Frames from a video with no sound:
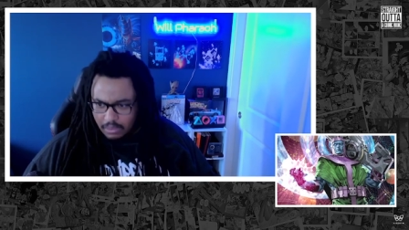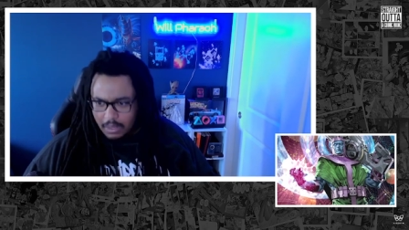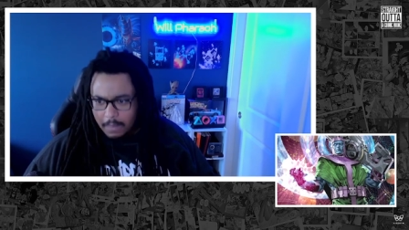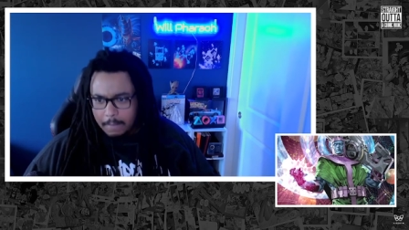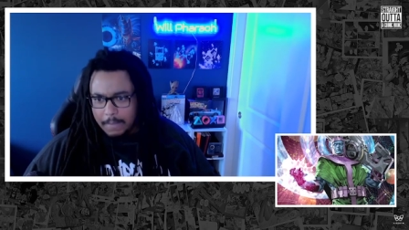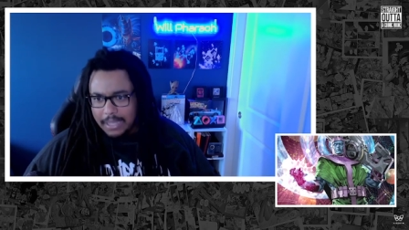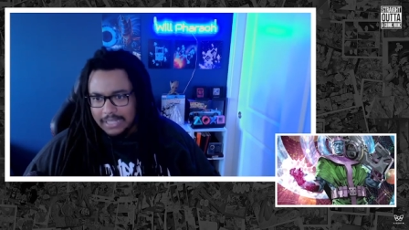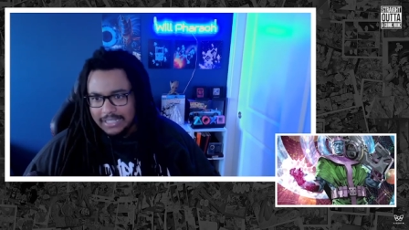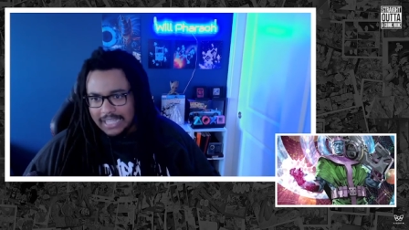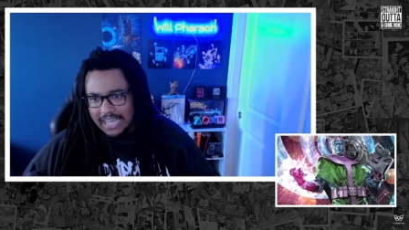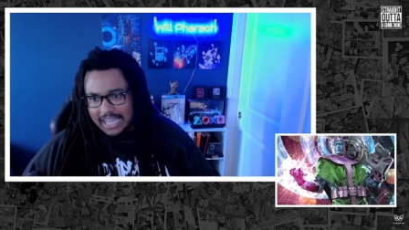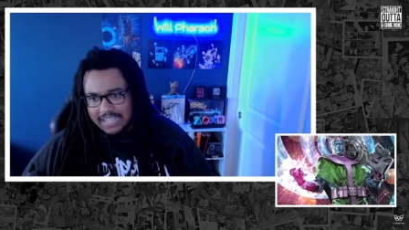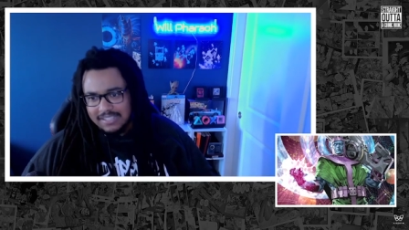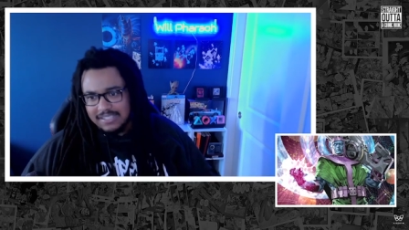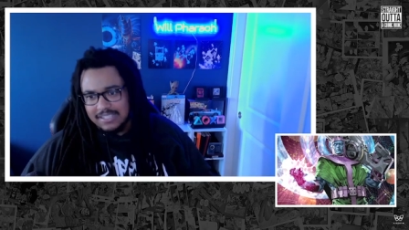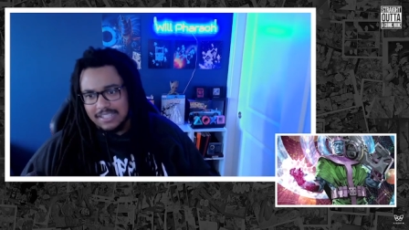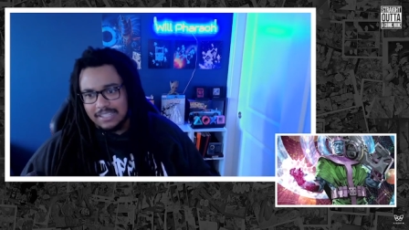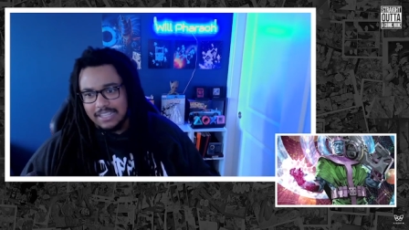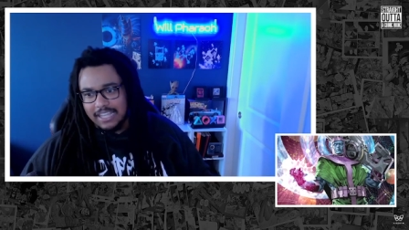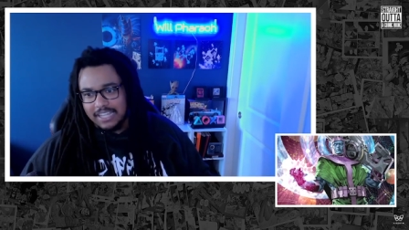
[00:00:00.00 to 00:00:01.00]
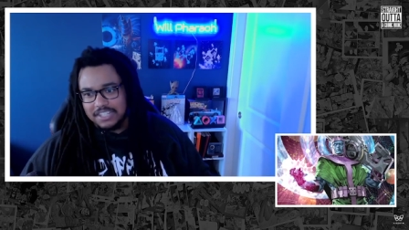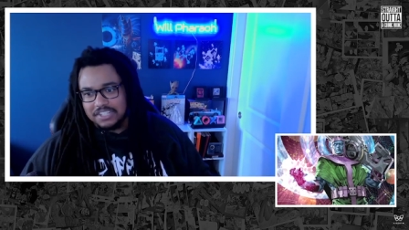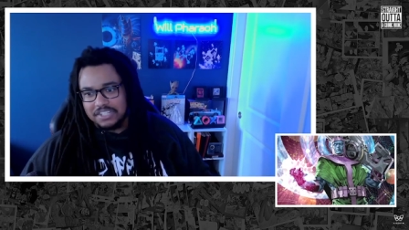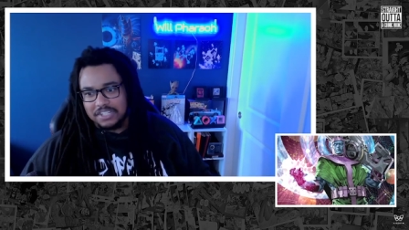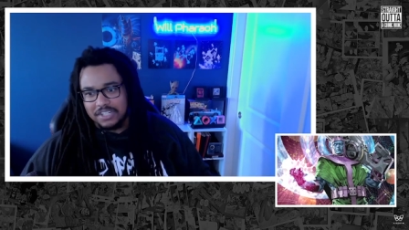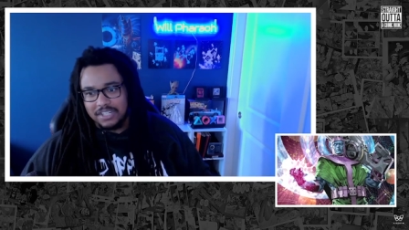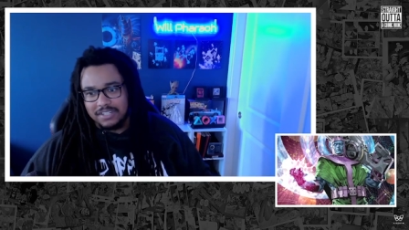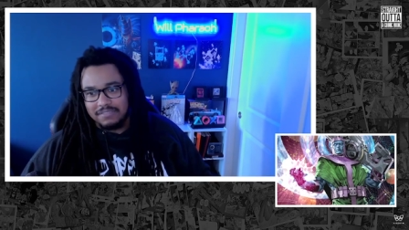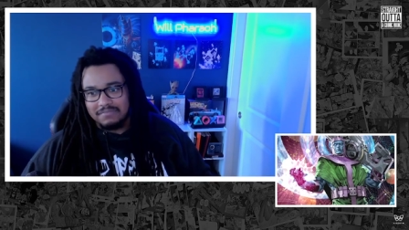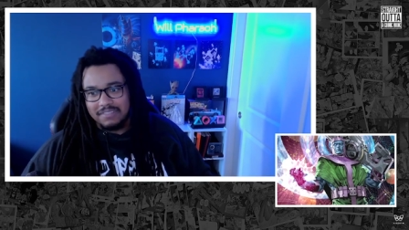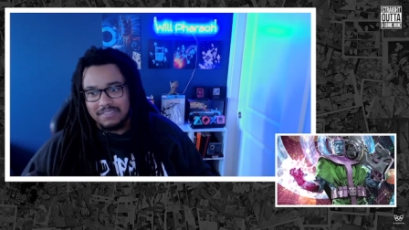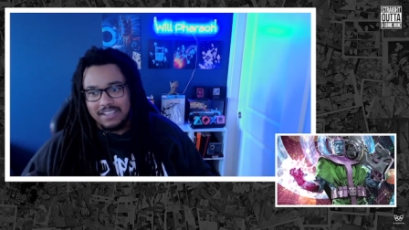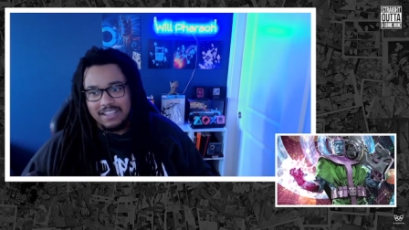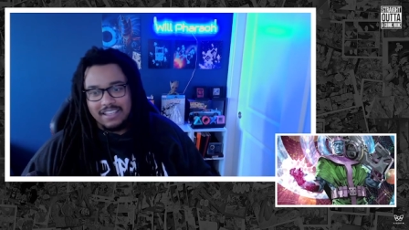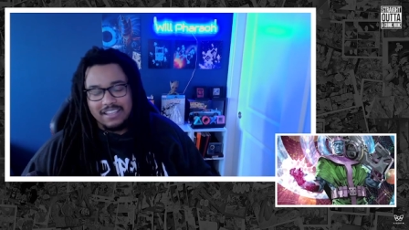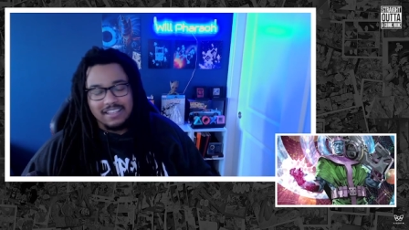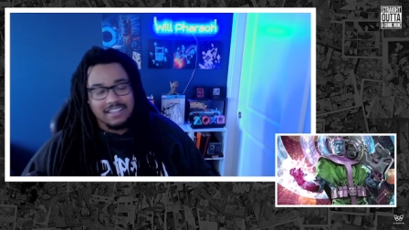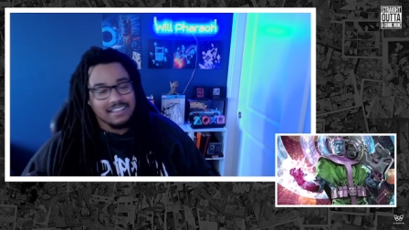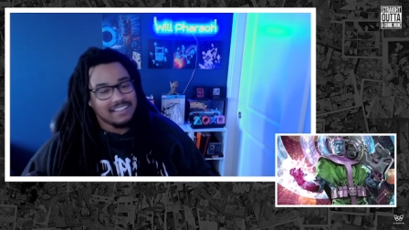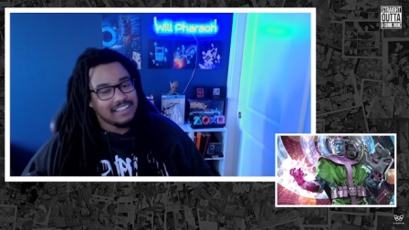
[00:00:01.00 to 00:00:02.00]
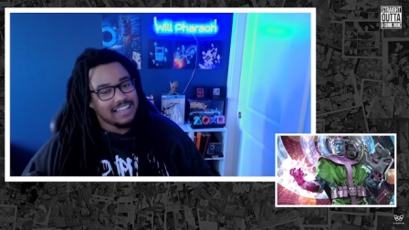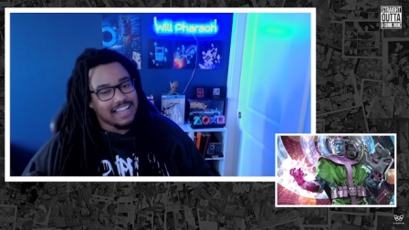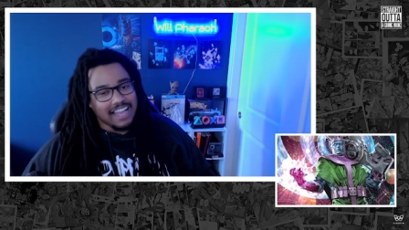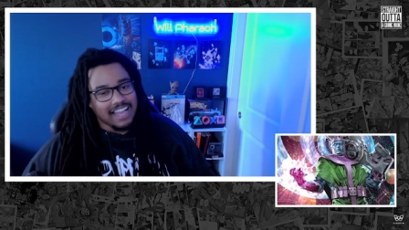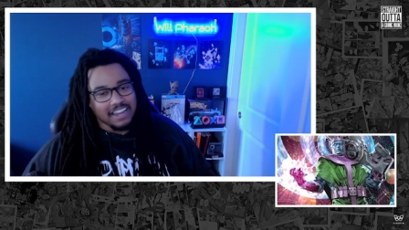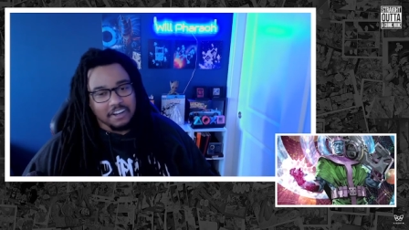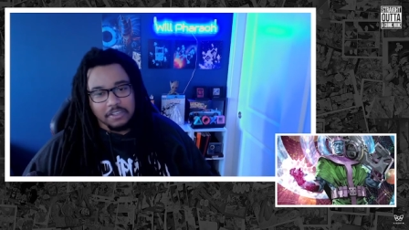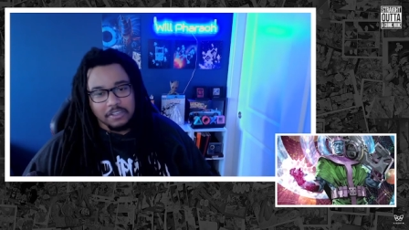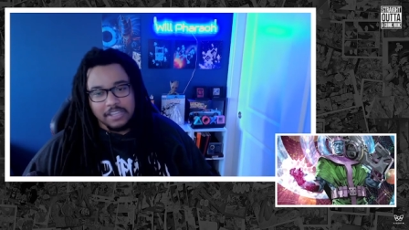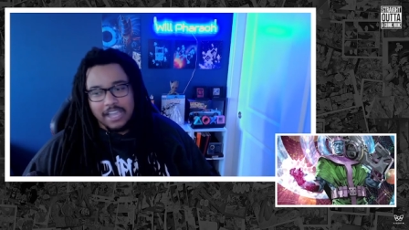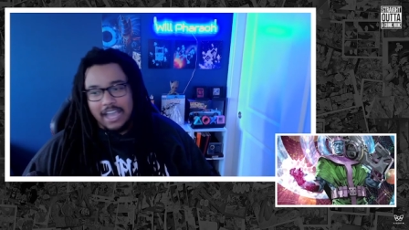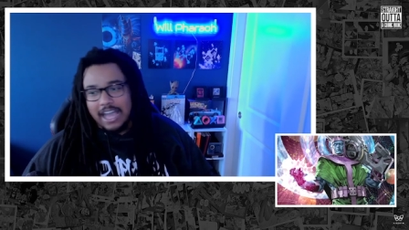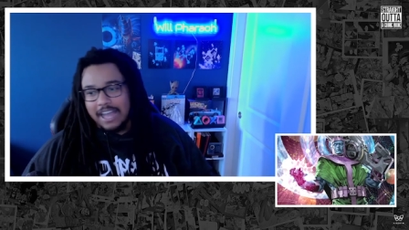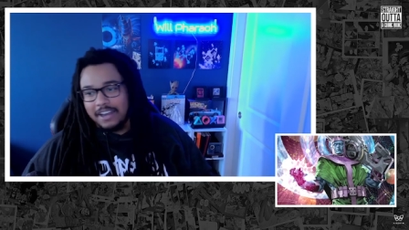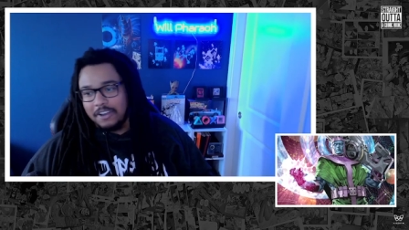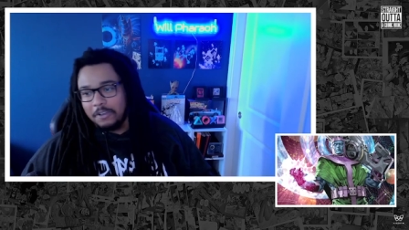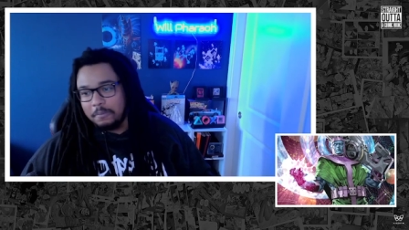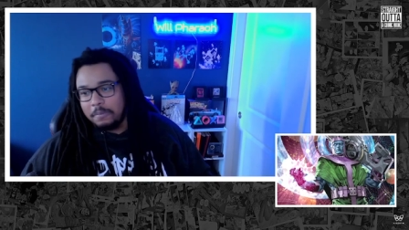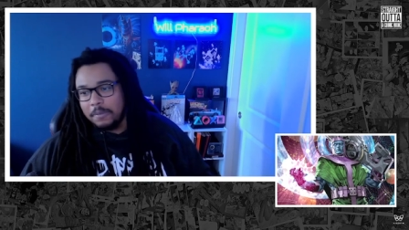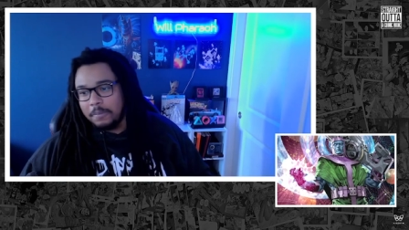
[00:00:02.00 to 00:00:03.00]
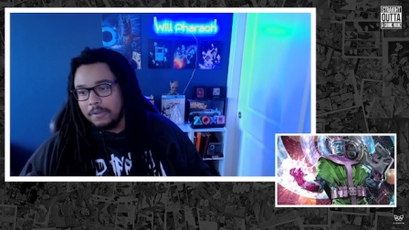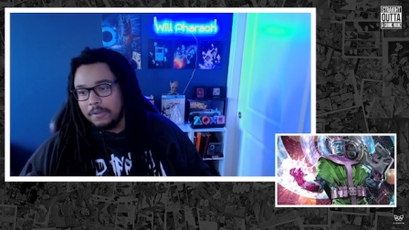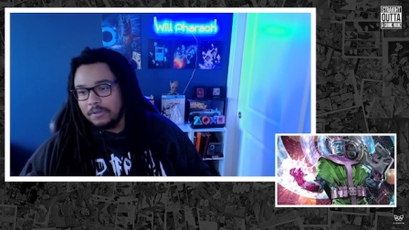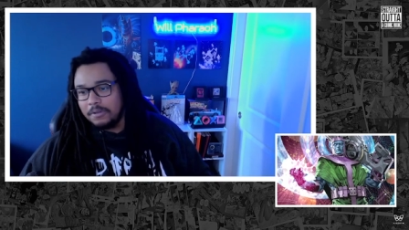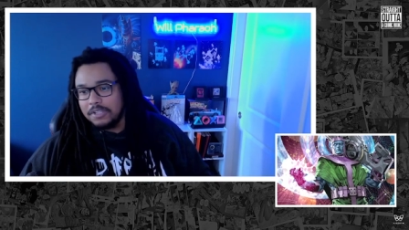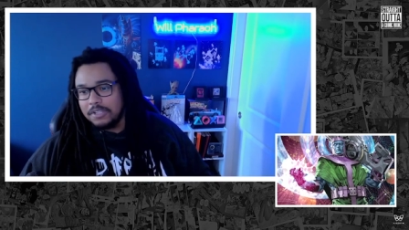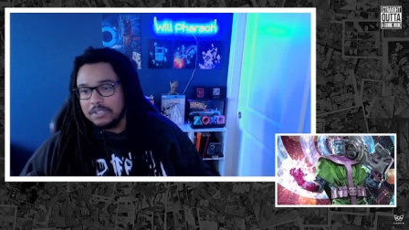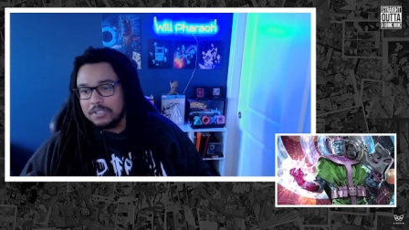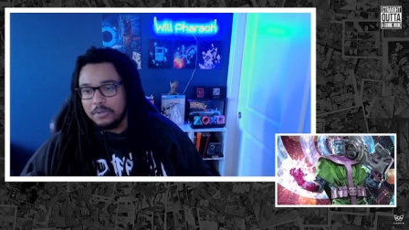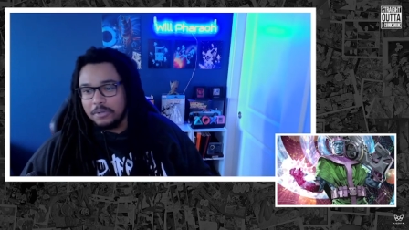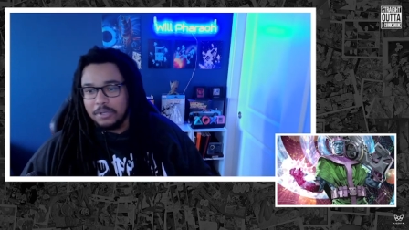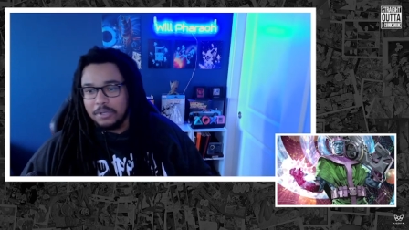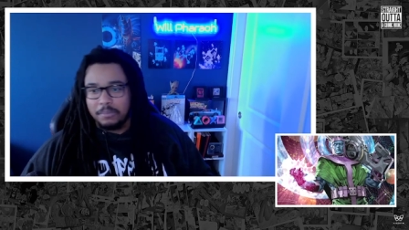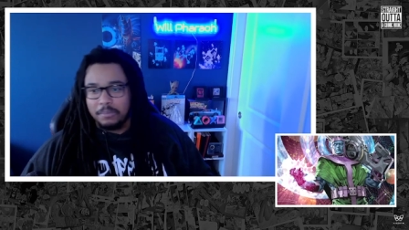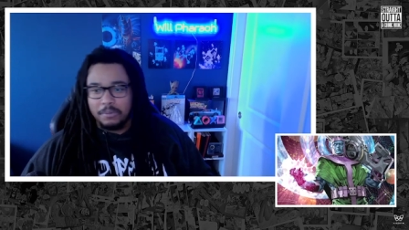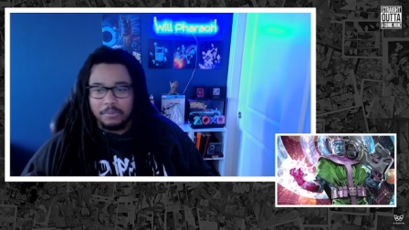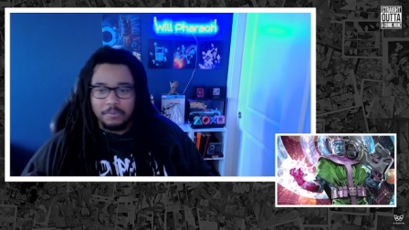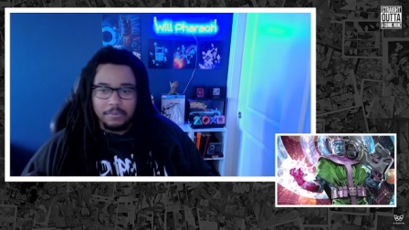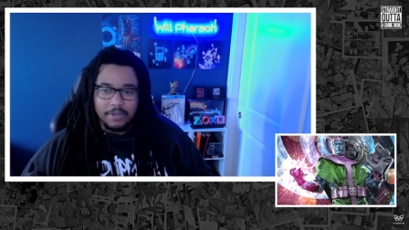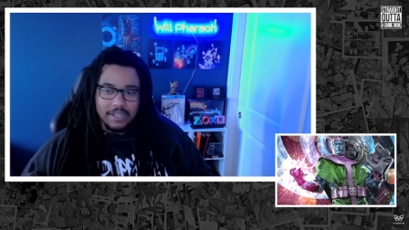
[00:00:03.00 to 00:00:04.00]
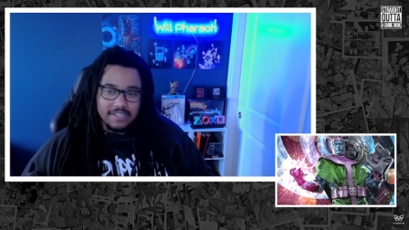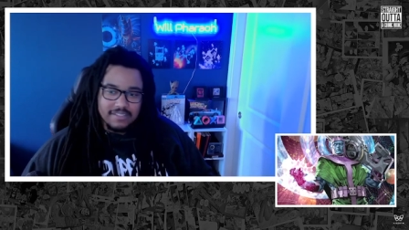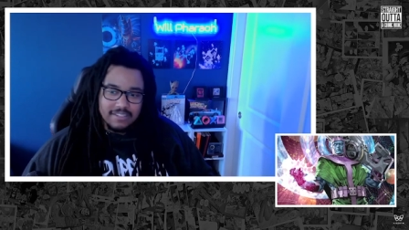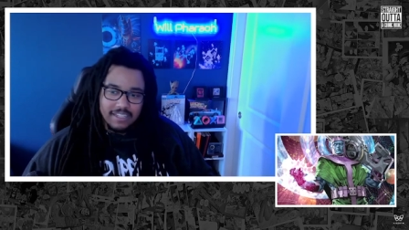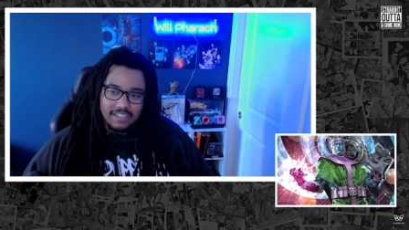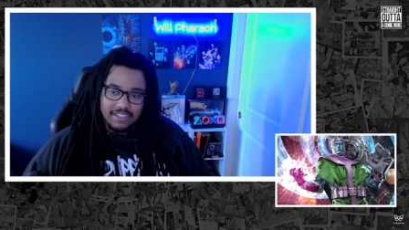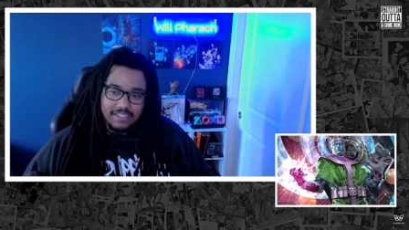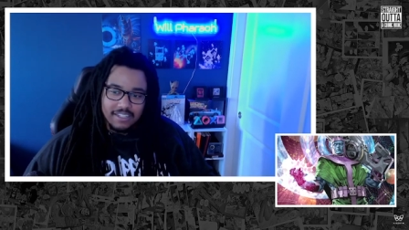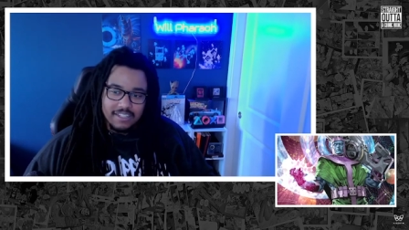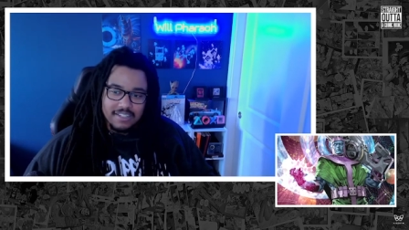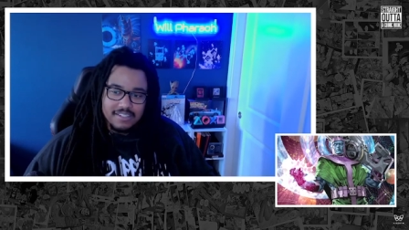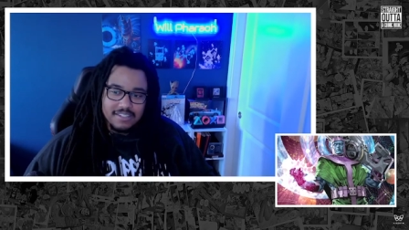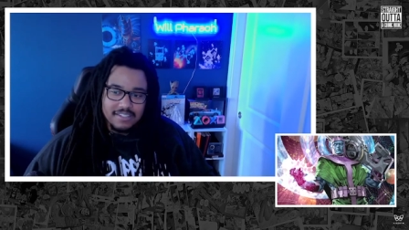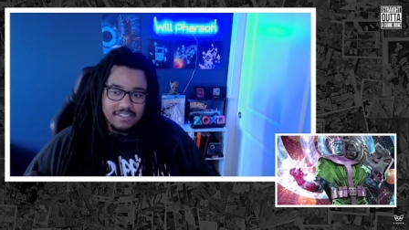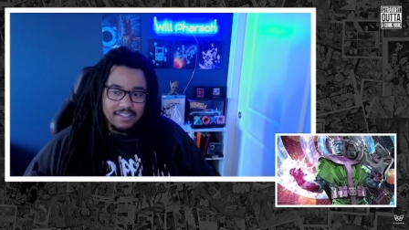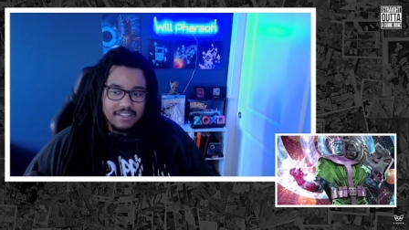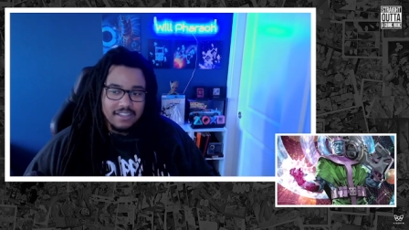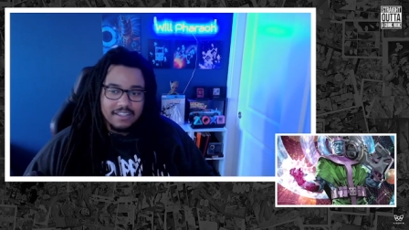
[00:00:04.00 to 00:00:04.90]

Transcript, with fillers: My last selection. I know y'all, I know people are gonna disagree with me when I say this.